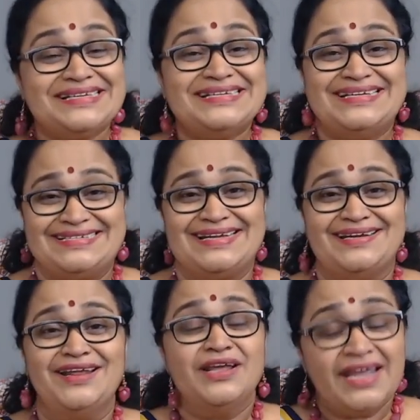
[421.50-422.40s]
in
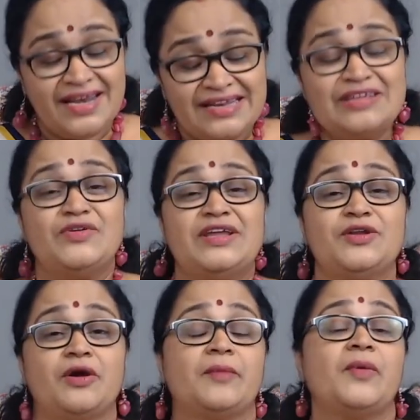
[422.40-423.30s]
detail in the
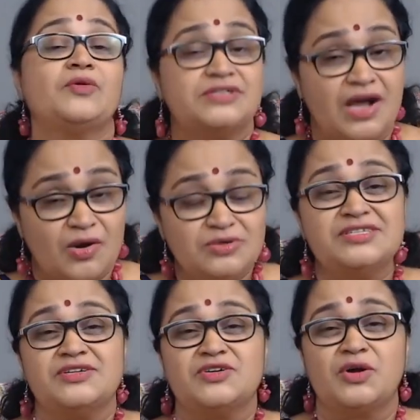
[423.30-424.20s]
video about Down
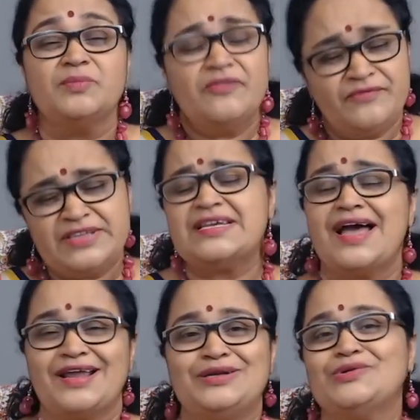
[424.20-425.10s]
syndrome, which
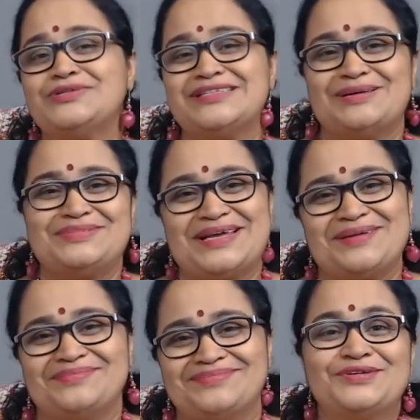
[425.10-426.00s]
I'll do sometime.
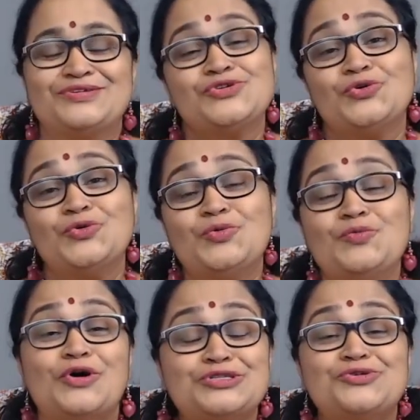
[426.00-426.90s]
So,
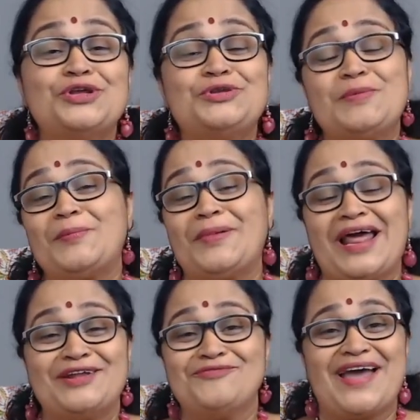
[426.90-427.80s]
what's going to be a
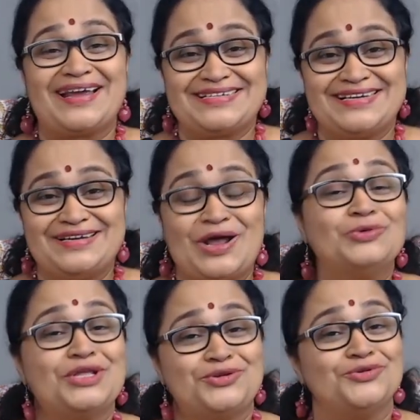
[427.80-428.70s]
plan of action now
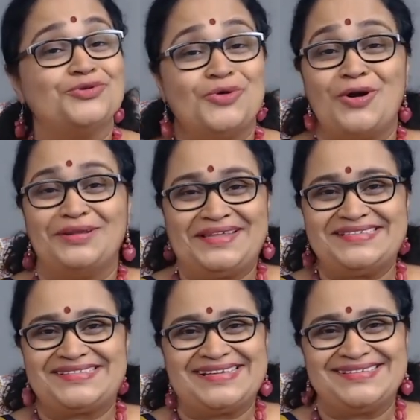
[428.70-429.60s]
that you know all
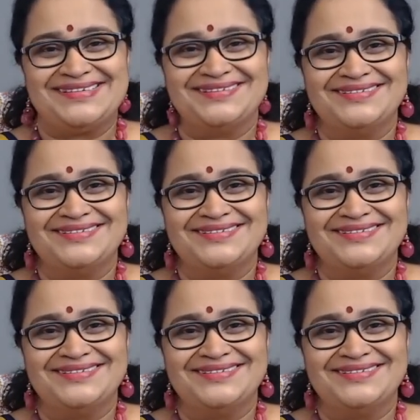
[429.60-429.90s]
these things?